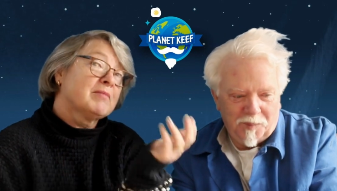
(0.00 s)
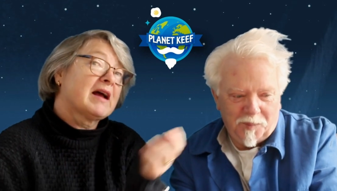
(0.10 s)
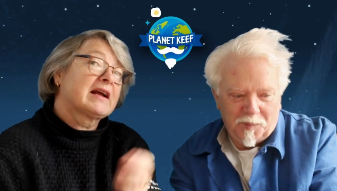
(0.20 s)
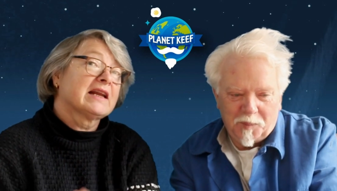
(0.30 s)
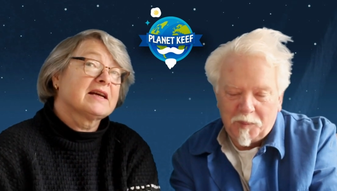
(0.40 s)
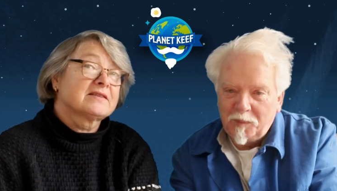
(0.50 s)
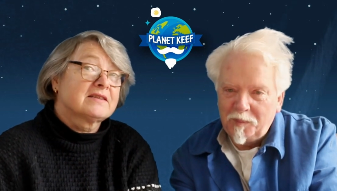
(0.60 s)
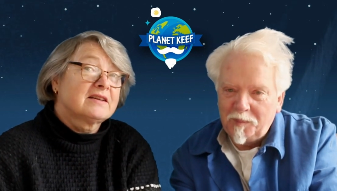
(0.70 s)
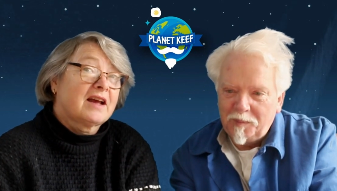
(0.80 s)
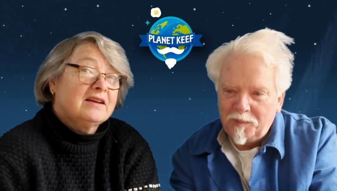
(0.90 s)
Speaker 1: of my clan's
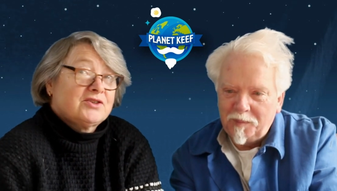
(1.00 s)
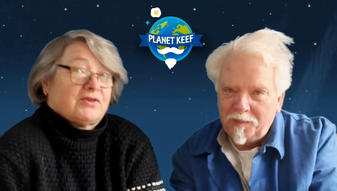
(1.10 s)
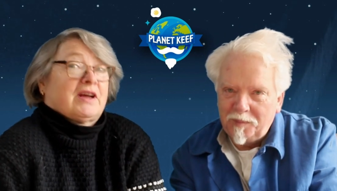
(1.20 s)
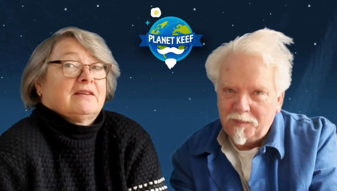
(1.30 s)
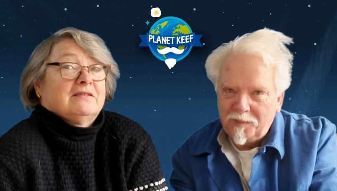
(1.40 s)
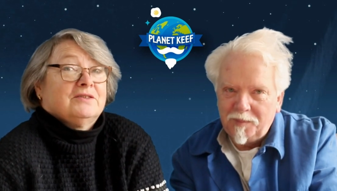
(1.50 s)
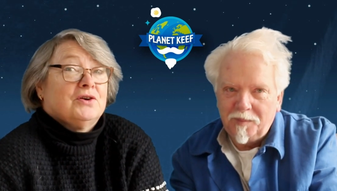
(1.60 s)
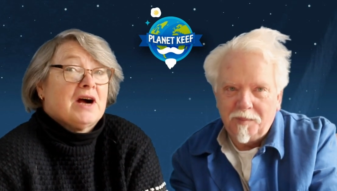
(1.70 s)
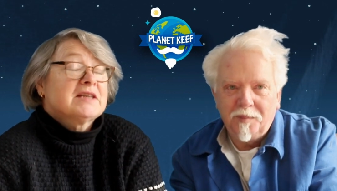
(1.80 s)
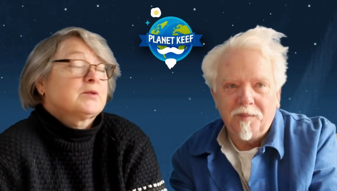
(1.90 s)
in catering,
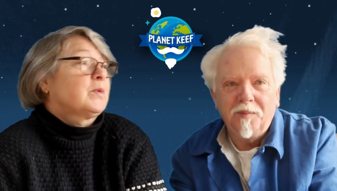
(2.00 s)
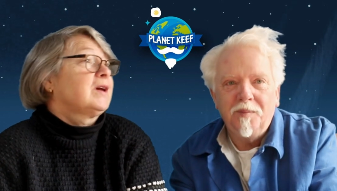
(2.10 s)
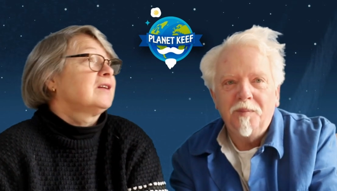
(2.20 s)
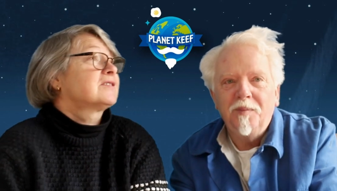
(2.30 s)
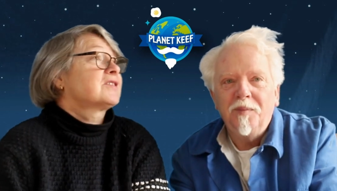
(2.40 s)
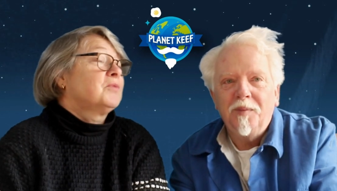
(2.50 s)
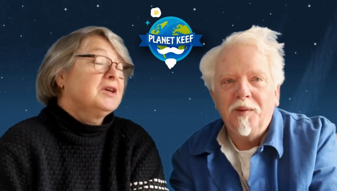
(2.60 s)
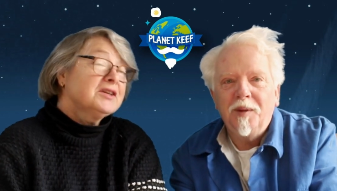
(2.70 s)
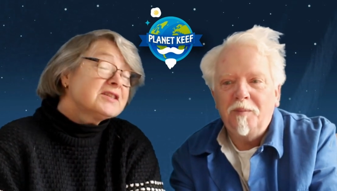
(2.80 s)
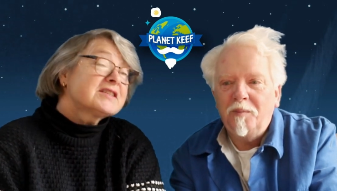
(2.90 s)
or has been, so
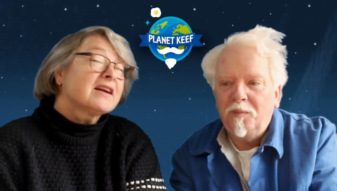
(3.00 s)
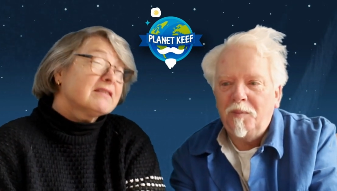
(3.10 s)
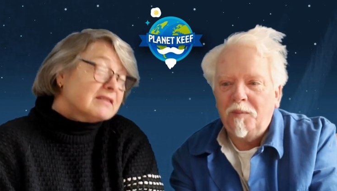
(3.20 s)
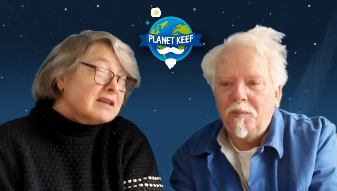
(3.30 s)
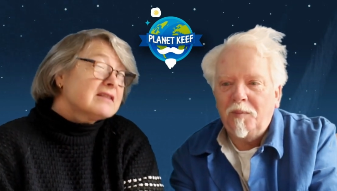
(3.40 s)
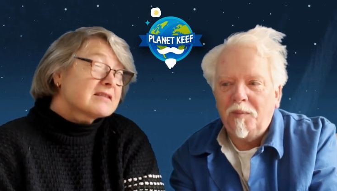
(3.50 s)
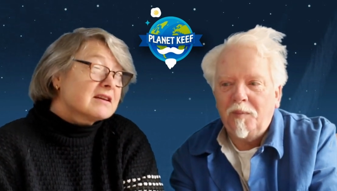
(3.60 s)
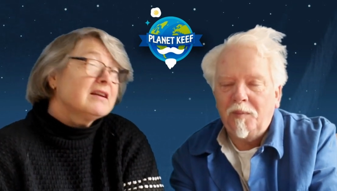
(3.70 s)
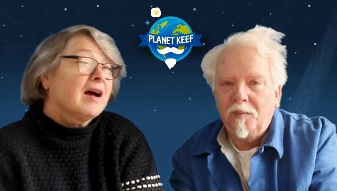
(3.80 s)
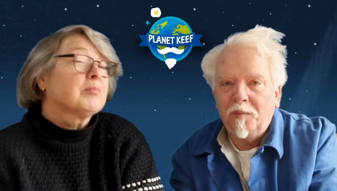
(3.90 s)
we understand things
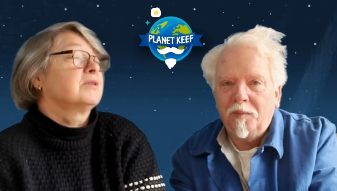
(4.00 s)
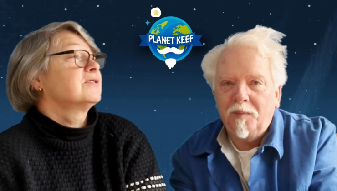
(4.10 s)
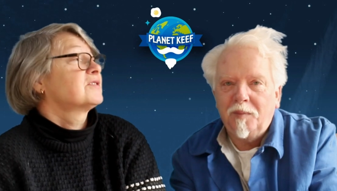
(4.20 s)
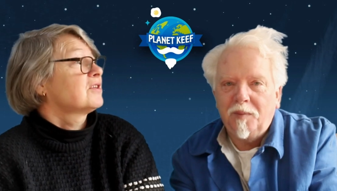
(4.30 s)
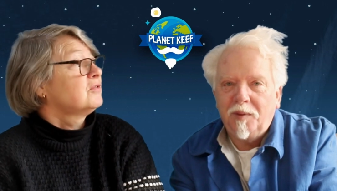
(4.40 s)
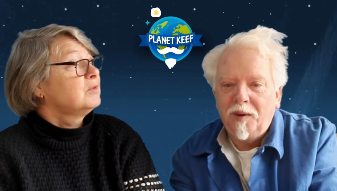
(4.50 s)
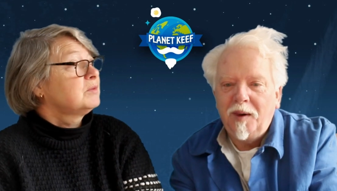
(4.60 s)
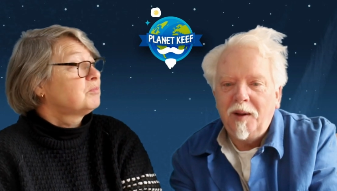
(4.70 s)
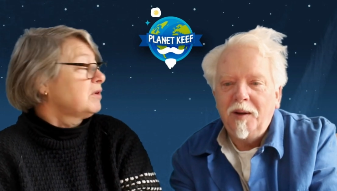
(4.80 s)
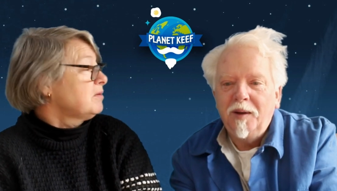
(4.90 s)
can happen, so we're
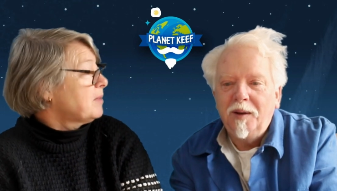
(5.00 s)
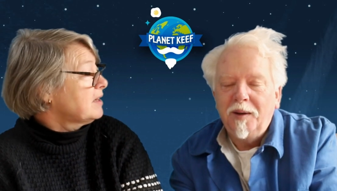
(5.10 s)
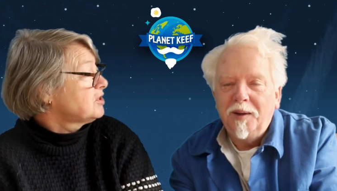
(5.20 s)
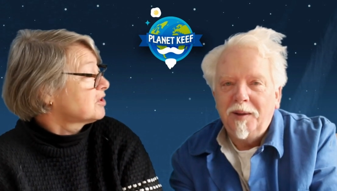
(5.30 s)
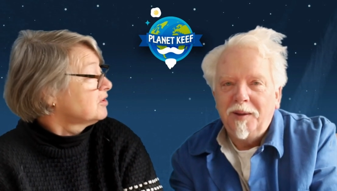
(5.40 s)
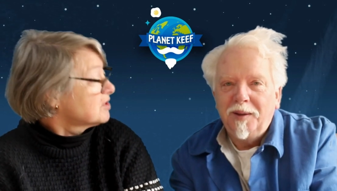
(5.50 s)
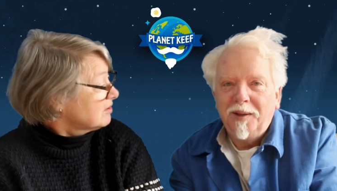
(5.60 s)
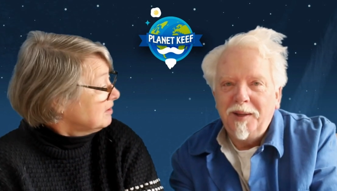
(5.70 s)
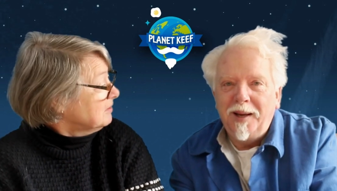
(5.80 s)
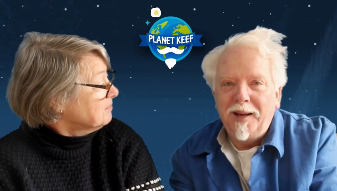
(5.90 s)
pretty patient.
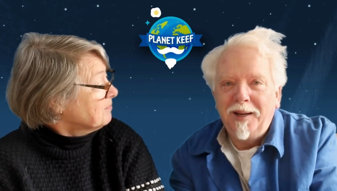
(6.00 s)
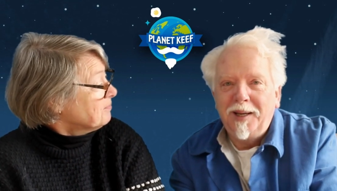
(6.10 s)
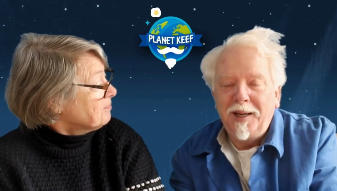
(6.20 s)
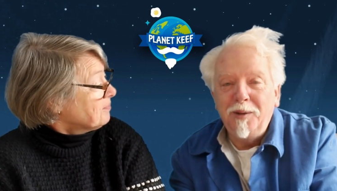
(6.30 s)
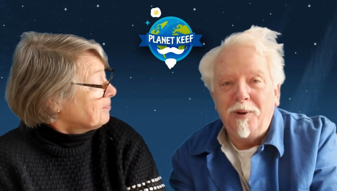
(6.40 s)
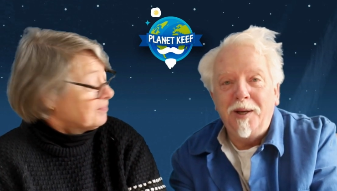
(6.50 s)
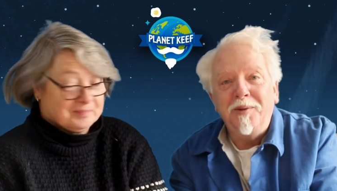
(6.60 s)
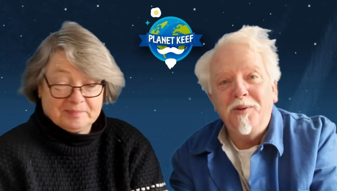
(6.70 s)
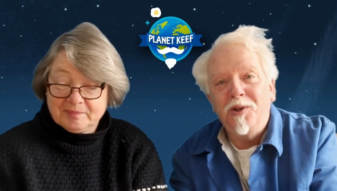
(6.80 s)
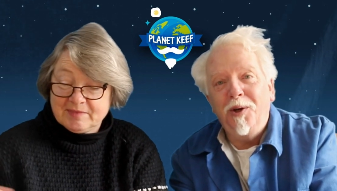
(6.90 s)
Speaker 2: Yeah, anyway,
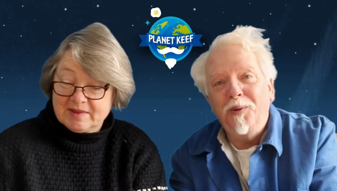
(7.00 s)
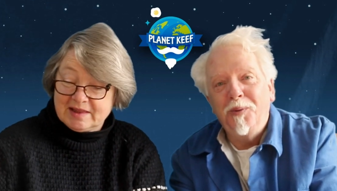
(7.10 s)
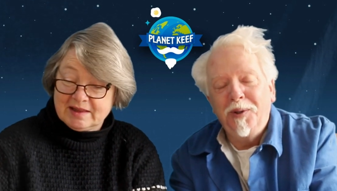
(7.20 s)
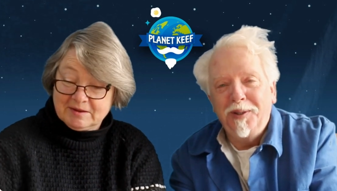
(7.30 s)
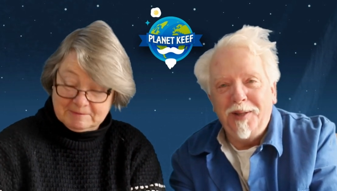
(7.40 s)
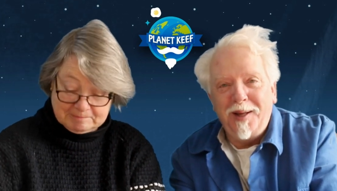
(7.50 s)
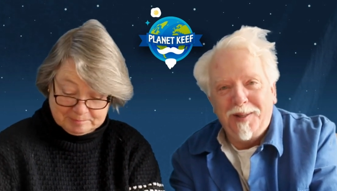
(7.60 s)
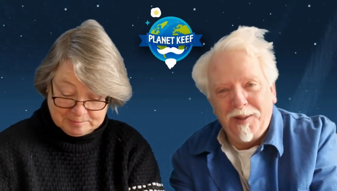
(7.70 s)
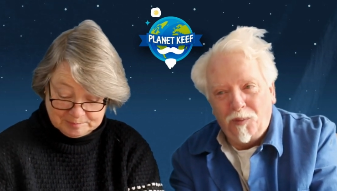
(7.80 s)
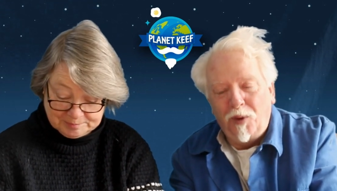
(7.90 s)
so
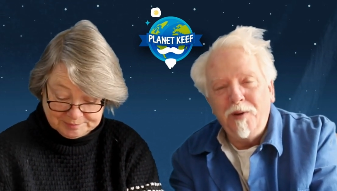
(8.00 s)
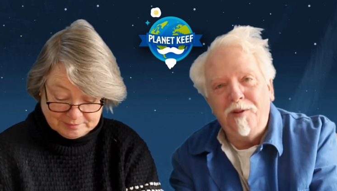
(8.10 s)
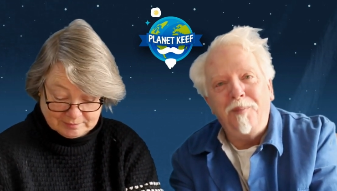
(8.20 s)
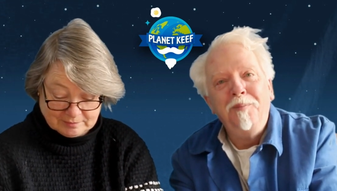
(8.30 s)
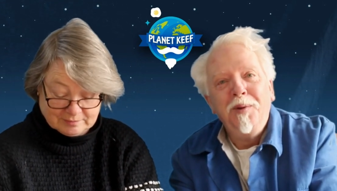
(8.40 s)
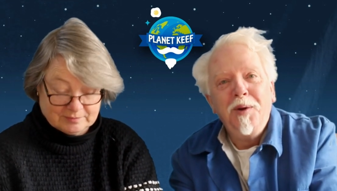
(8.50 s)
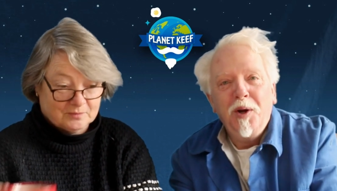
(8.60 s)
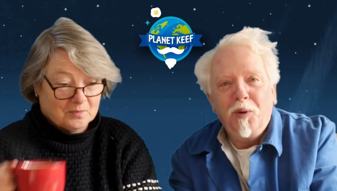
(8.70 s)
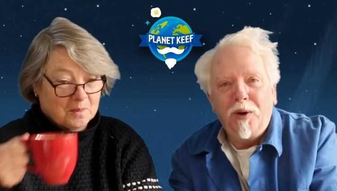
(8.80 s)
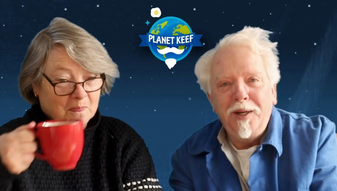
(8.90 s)
one of them
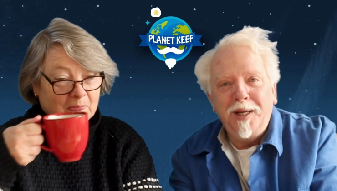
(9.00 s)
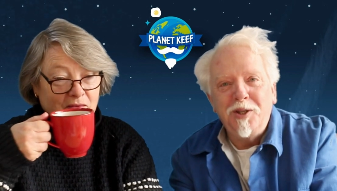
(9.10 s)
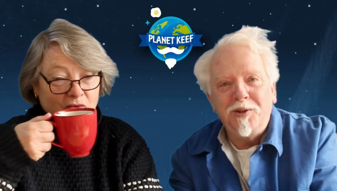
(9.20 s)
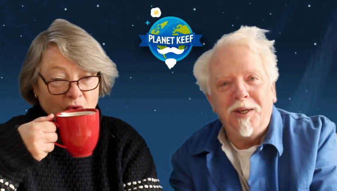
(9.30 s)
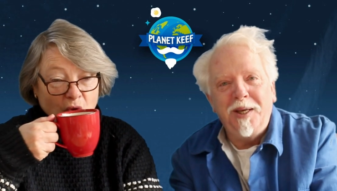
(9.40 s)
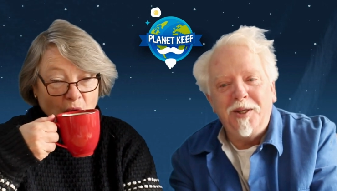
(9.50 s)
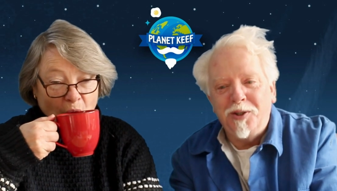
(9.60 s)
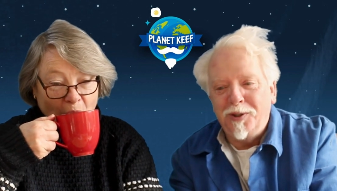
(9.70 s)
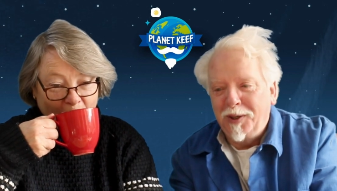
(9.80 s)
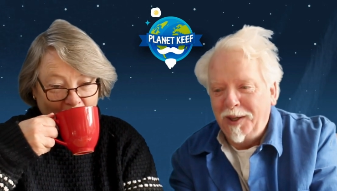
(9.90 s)
went into the
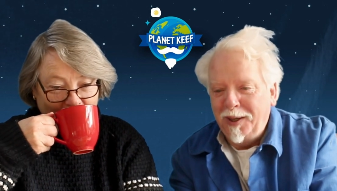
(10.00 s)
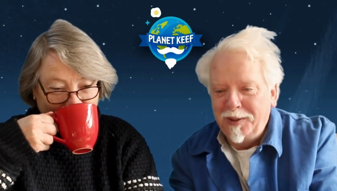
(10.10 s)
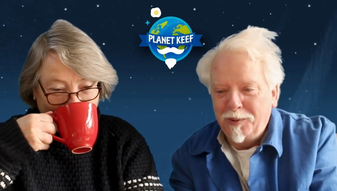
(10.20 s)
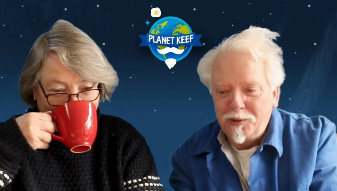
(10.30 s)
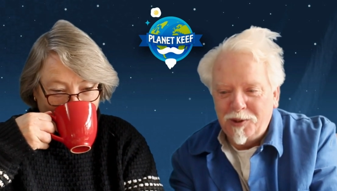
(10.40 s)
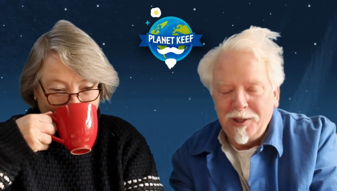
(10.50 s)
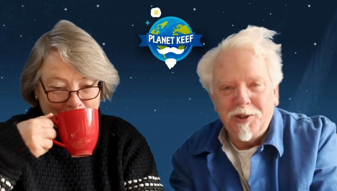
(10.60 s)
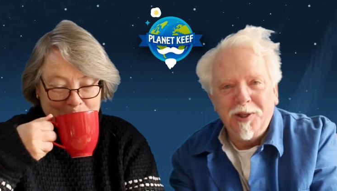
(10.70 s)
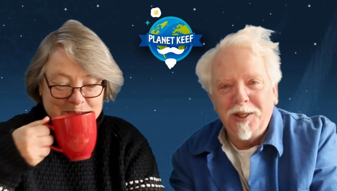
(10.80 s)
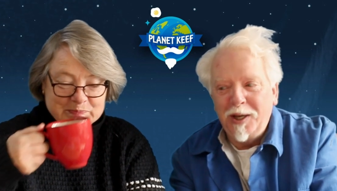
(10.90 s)
kitchen and there was
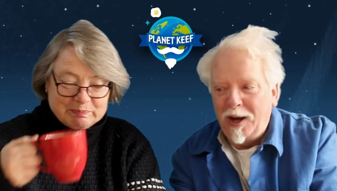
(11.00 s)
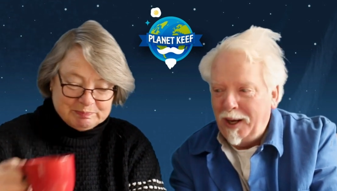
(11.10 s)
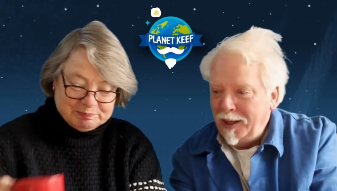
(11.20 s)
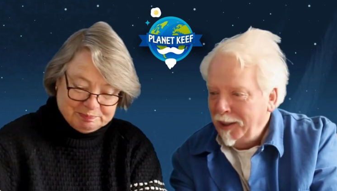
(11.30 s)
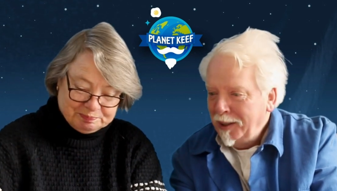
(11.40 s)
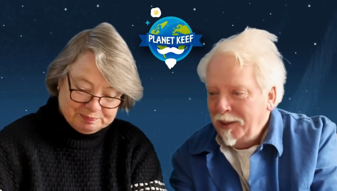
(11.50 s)
this guy